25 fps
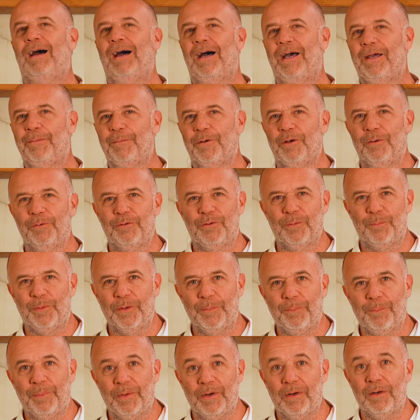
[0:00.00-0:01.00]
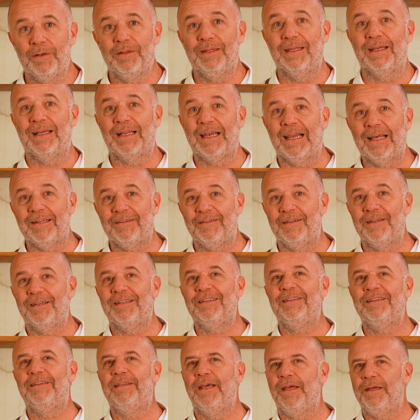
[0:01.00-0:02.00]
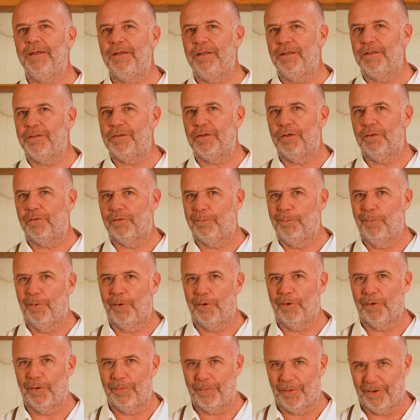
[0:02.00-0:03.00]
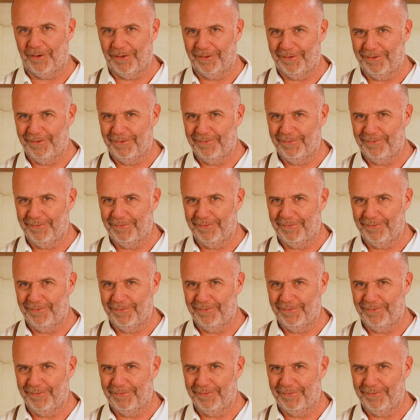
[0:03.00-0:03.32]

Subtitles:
I'm going to prepare the classic Danish smørrebrød.